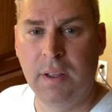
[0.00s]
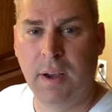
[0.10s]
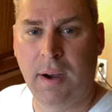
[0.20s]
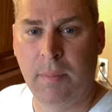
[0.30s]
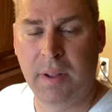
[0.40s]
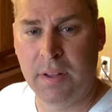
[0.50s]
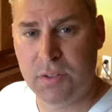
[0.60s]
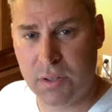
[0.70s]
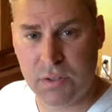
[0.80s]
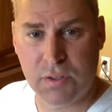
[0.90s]
Um, it's
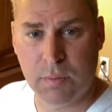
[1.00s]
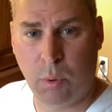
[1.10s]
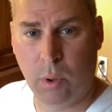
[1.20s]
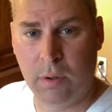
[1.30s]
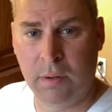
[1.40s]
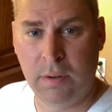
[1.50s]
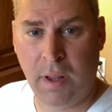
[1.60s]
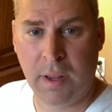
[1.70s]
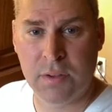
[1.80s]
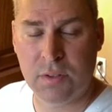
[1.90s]
just as important
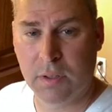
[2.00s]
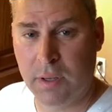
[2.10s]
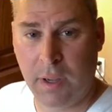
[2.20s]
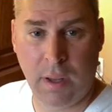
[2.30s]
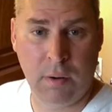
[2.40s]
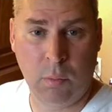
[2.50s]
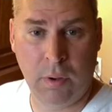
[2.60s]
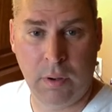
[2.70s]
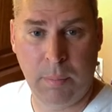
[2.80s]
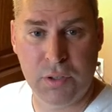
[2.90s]
as looking at
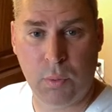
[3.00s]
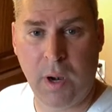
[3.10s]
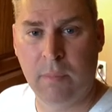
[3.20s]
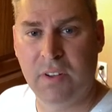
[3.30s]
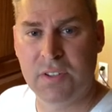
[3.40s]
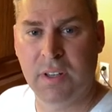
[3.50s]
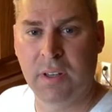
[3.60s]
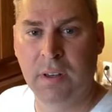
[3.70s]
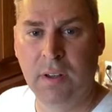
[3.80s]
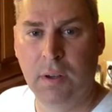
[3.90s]
whether a piece of RAM fits
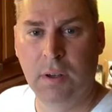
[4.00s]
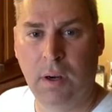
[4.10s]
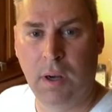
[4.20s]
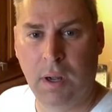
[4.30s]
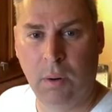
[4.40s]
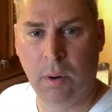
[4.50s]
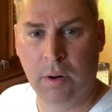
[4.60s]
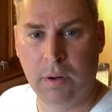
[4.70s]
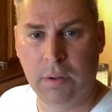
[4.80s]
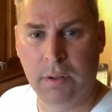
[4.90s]
in uh,
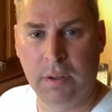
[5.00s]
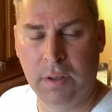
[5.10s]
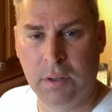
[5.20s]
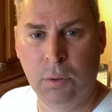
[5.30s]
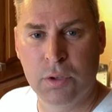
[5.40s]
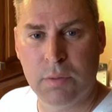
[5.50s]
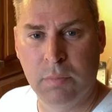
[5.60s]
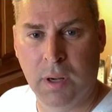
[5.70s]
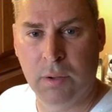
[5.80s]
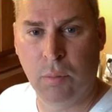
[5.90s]
or the newest
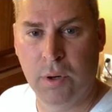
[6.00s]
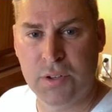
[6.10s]
motherboard.